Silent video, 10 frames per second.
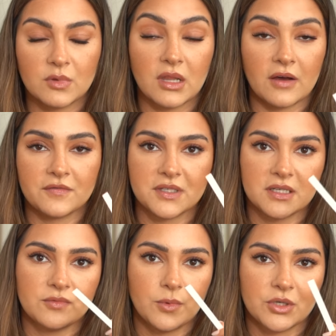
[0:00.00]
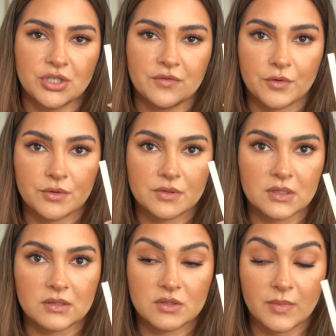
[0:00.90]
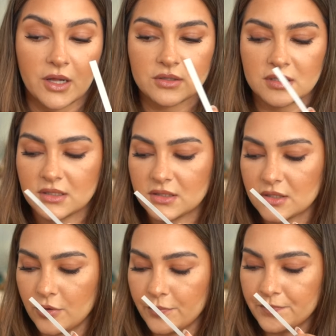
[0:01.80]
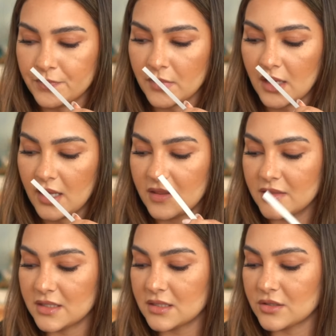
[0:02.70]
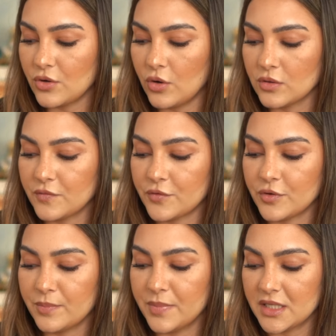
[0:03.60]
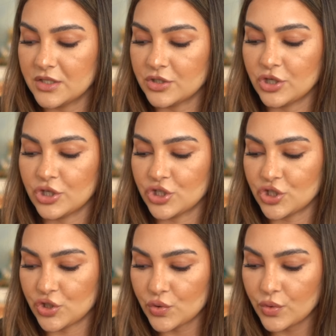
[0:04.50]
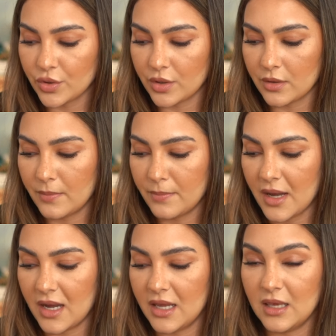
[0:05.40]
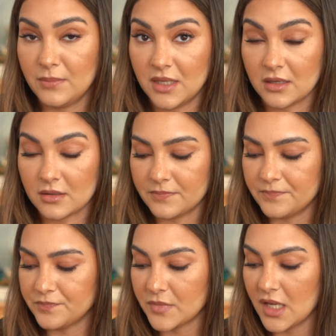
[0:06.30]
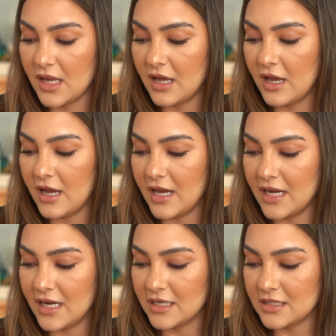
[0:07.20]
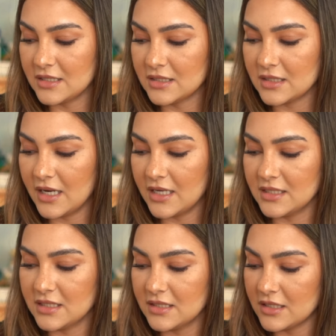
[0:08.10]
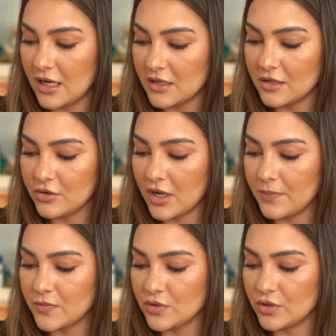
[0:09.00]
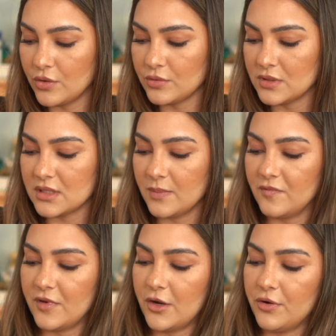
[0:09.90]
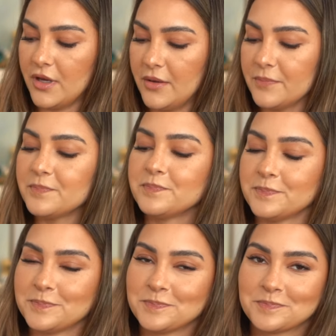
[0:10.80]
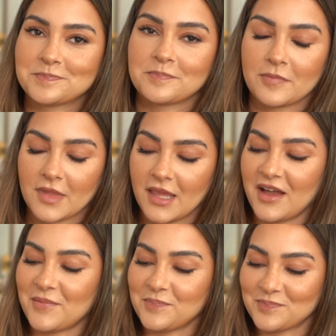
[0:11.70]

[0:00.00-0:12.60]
loved it when she first smelled it. So this is called Forbidden Sugar by Emir. And I did not look up the notes. I'm very, mm, yeah.